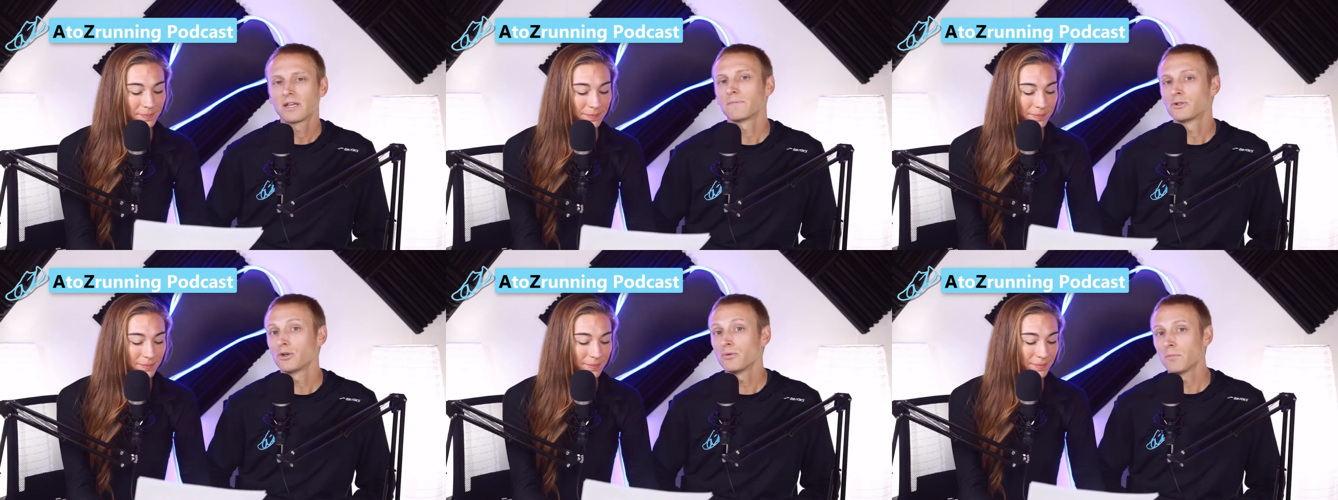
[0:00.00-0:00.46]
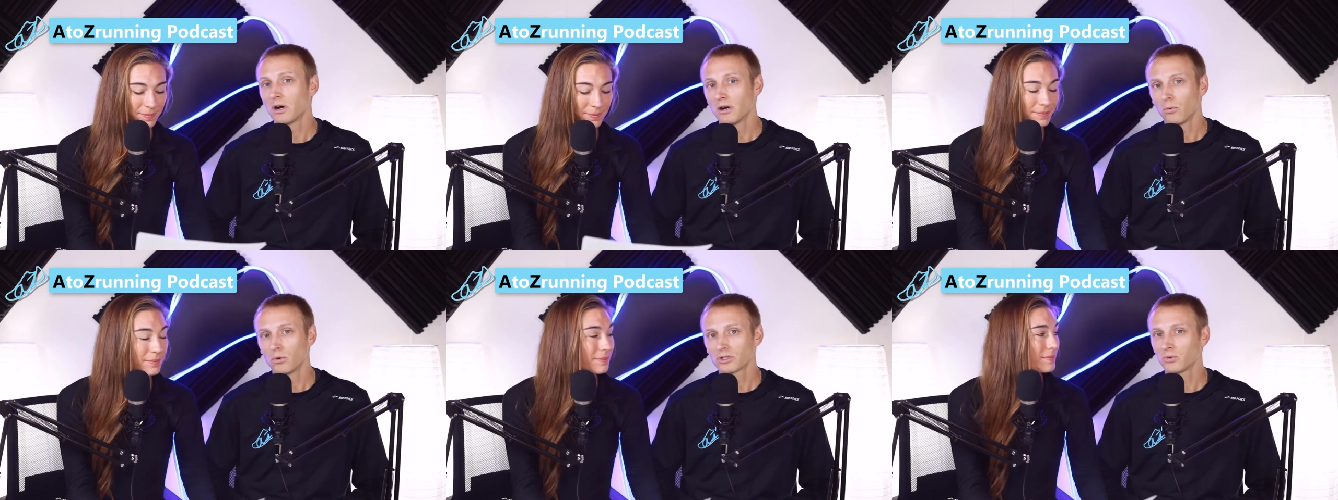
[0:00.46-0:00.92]

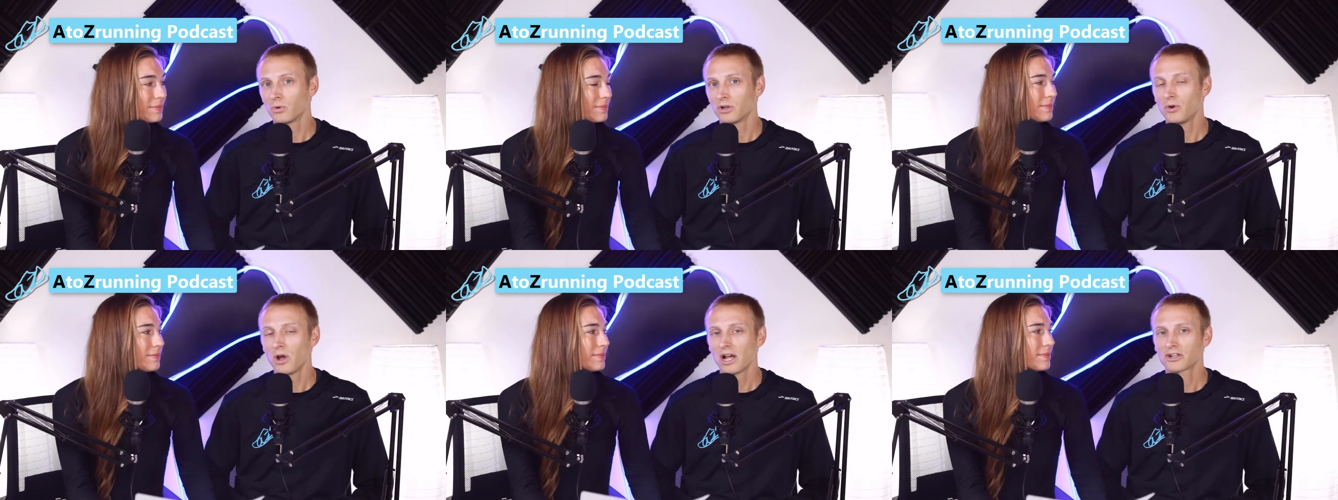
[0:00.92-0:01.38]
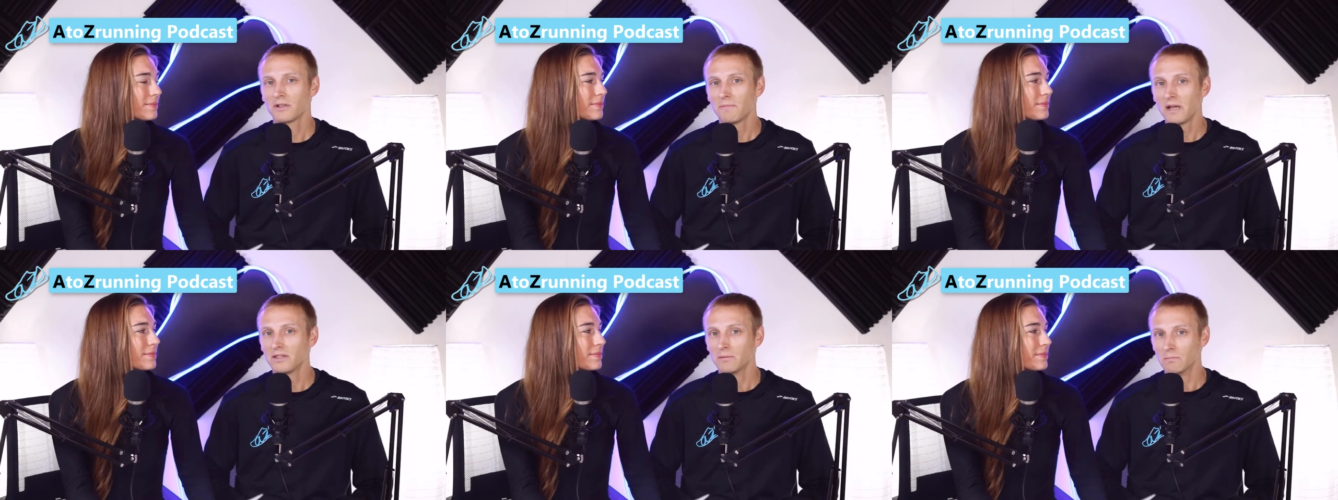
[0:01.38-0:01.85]
Speaker 1: Kipchumba was the one who actually
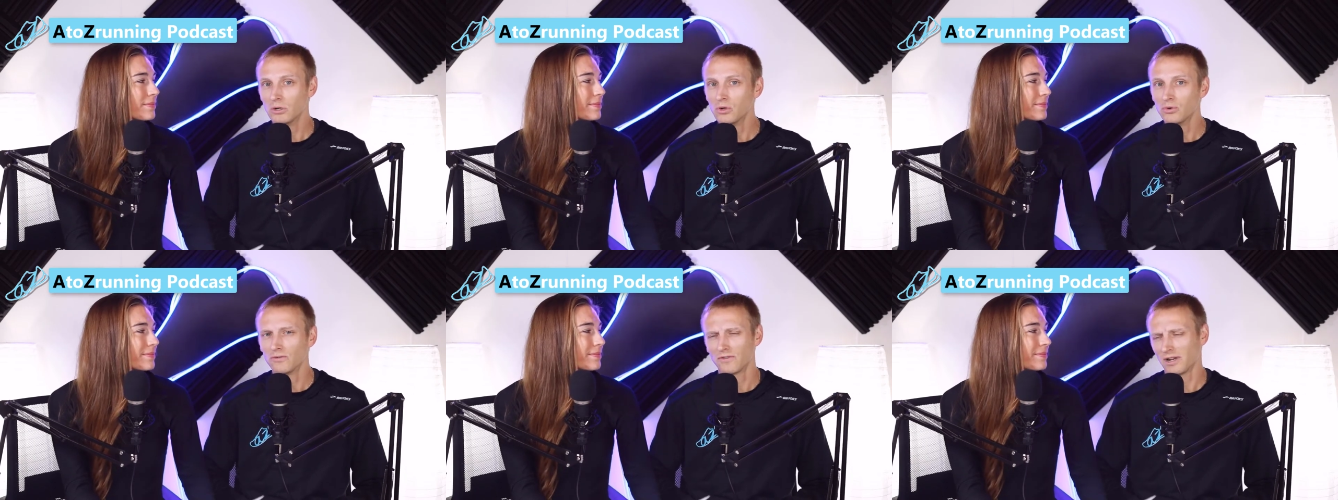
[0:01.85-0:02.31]
made the move.